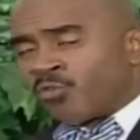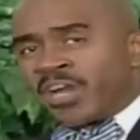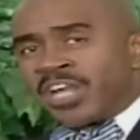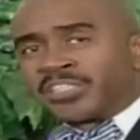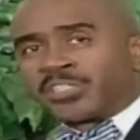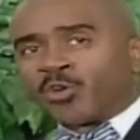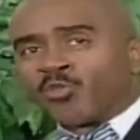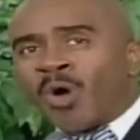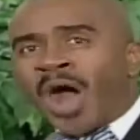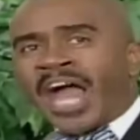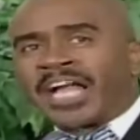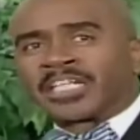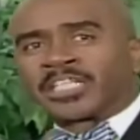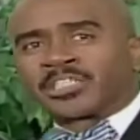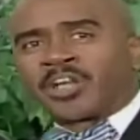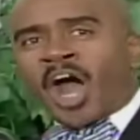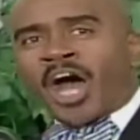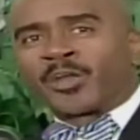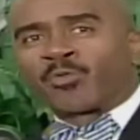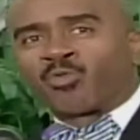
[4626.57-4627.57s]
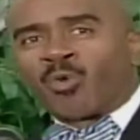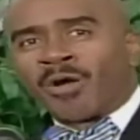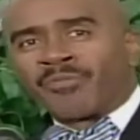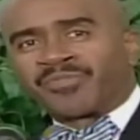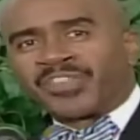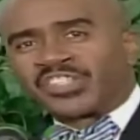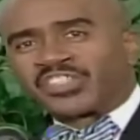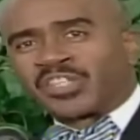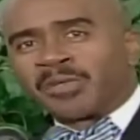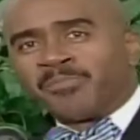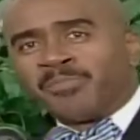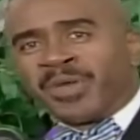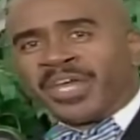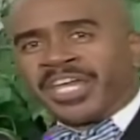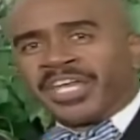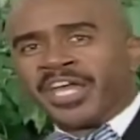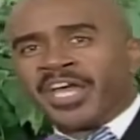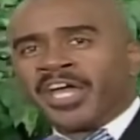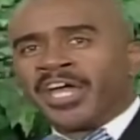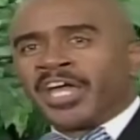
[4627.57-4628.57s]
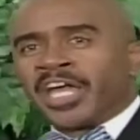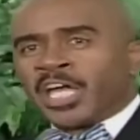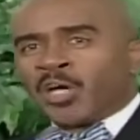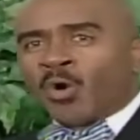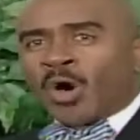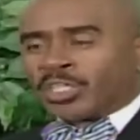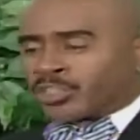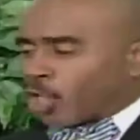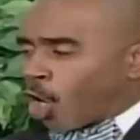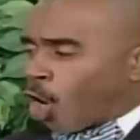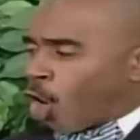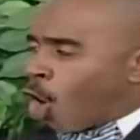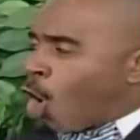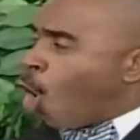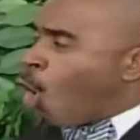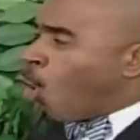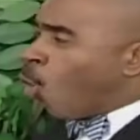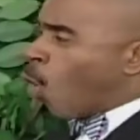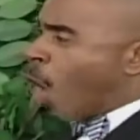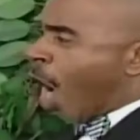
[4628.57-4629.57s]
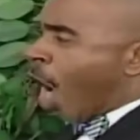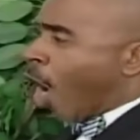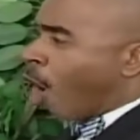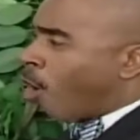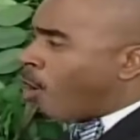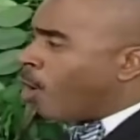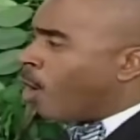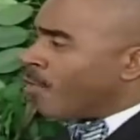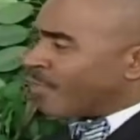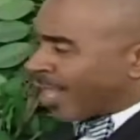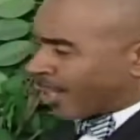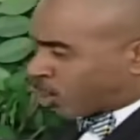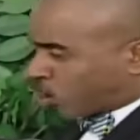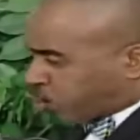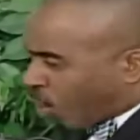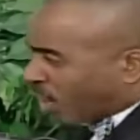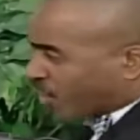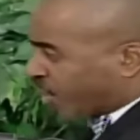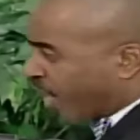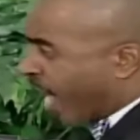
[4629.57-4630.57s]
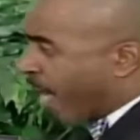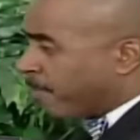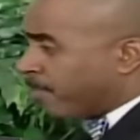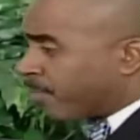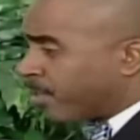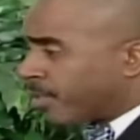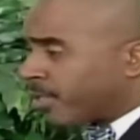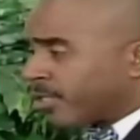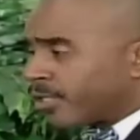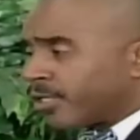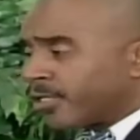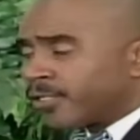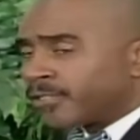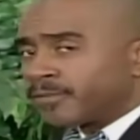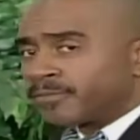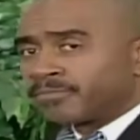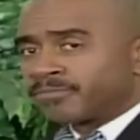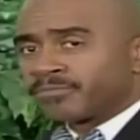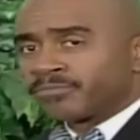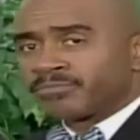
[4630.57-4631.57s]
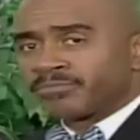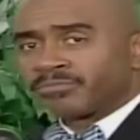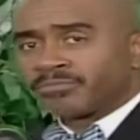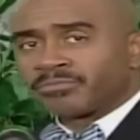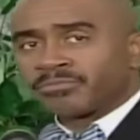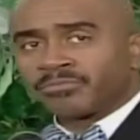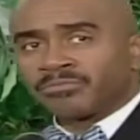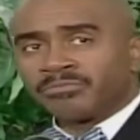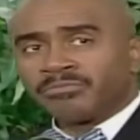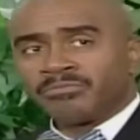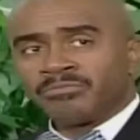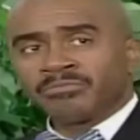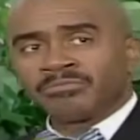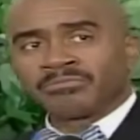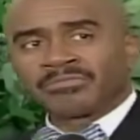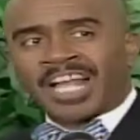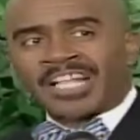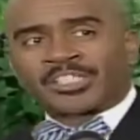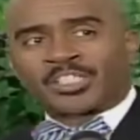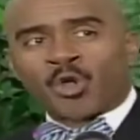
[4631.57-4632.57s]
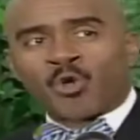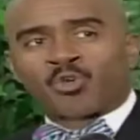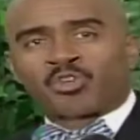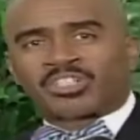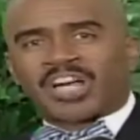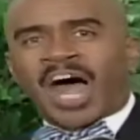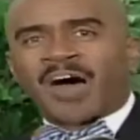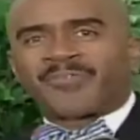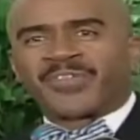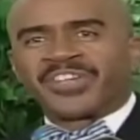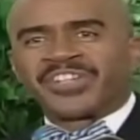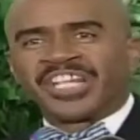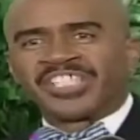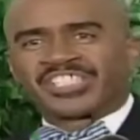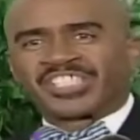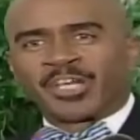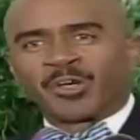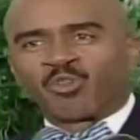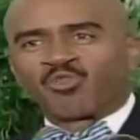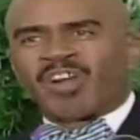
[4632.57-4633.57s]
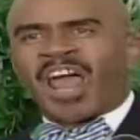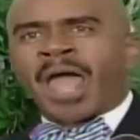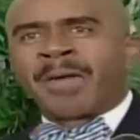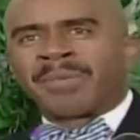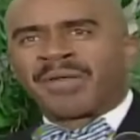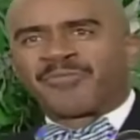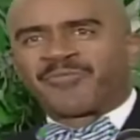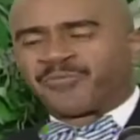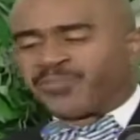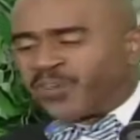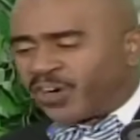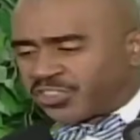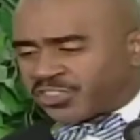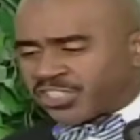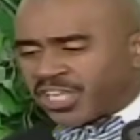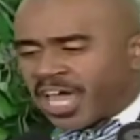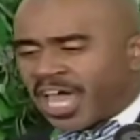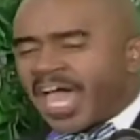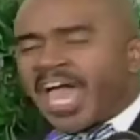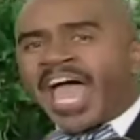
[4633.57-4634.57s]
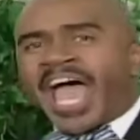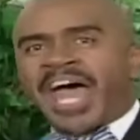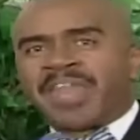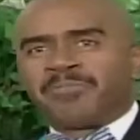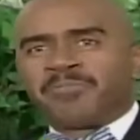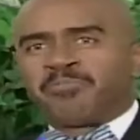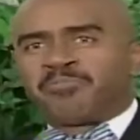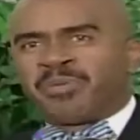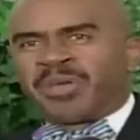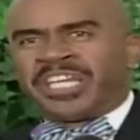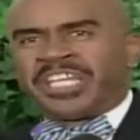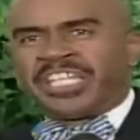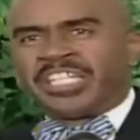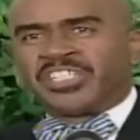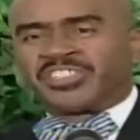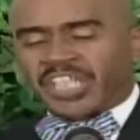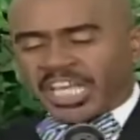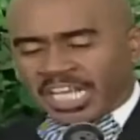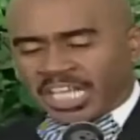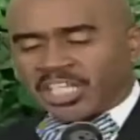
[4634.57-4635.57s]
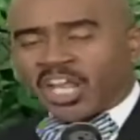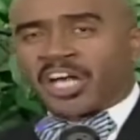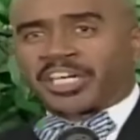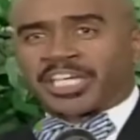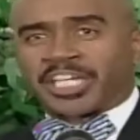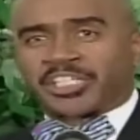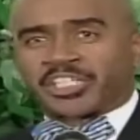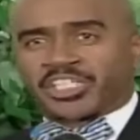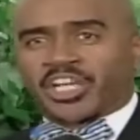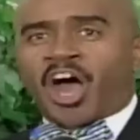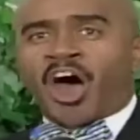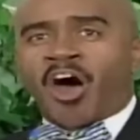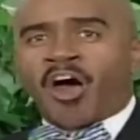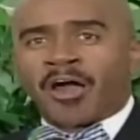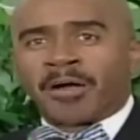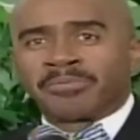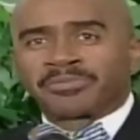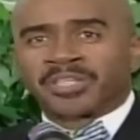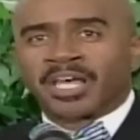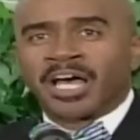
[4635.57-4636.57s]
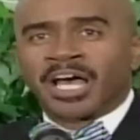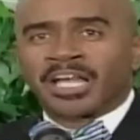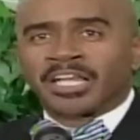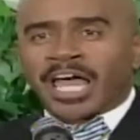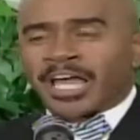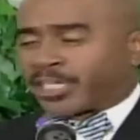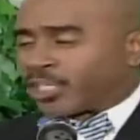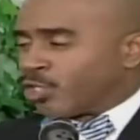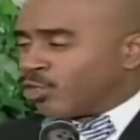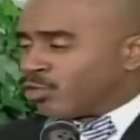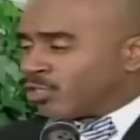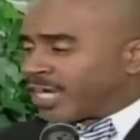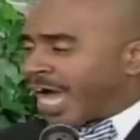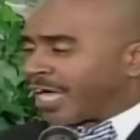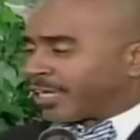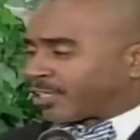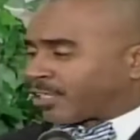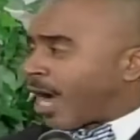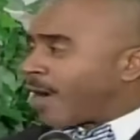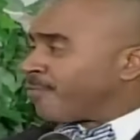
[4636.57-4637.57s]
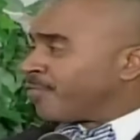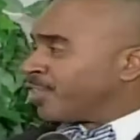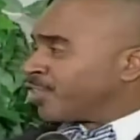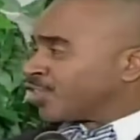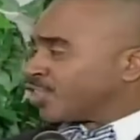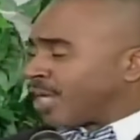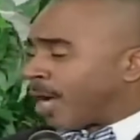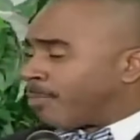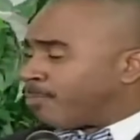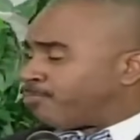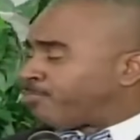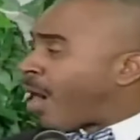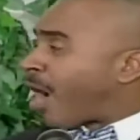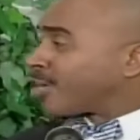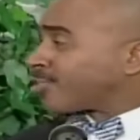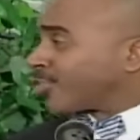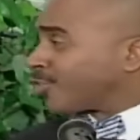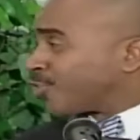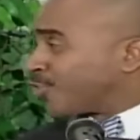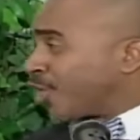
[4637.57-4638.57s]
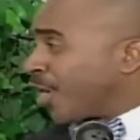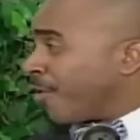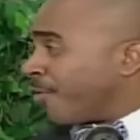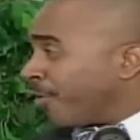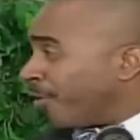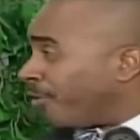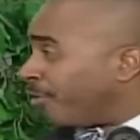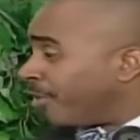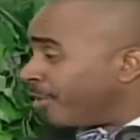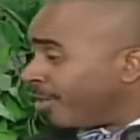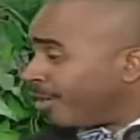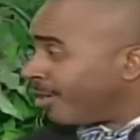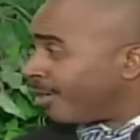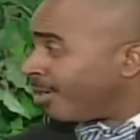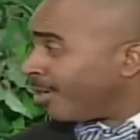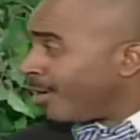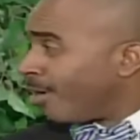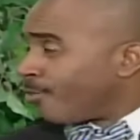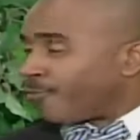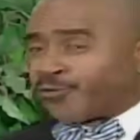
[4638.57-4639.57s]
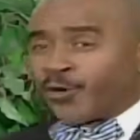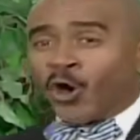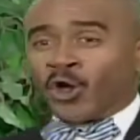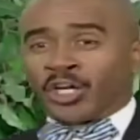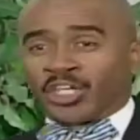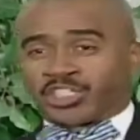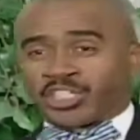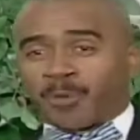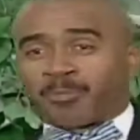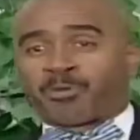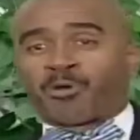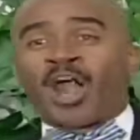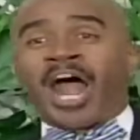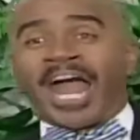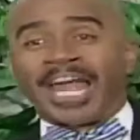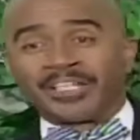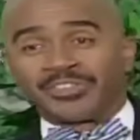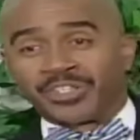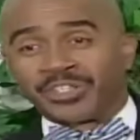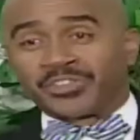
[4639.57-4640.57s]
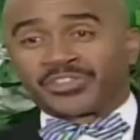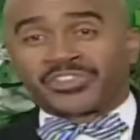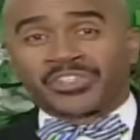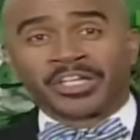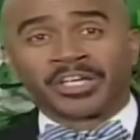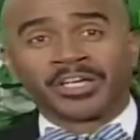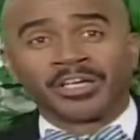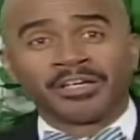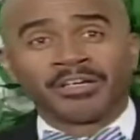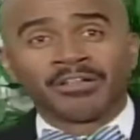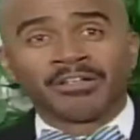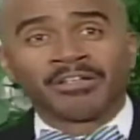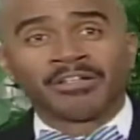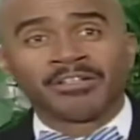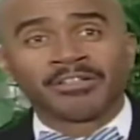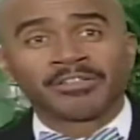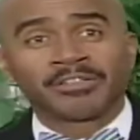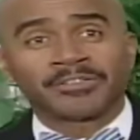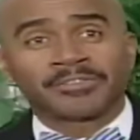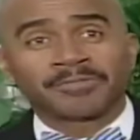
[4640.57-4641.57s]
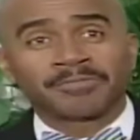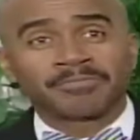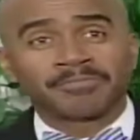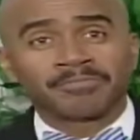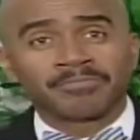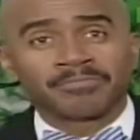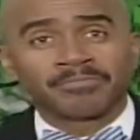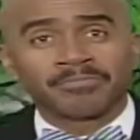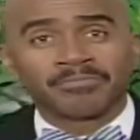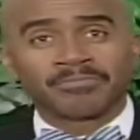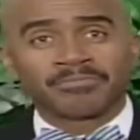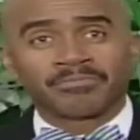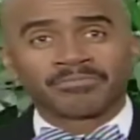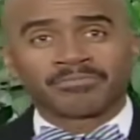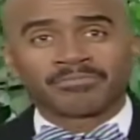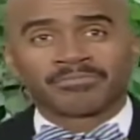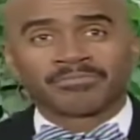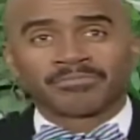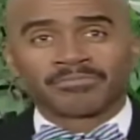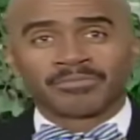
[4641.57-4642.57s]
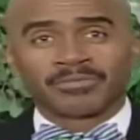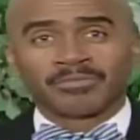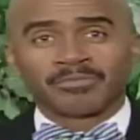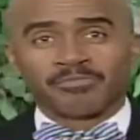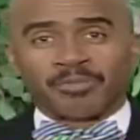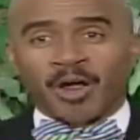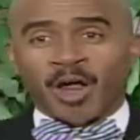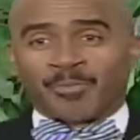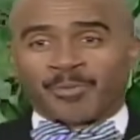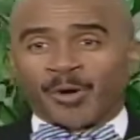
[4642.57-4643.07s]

The reason why God wants this to be, He wants the whole world to mm-hmm. trust Him. That's it. That your confidence in rabbit foots and bees and lucky charms, like you got confidence in a box of cereal. That's right. Full of surprises. Amen. Amen.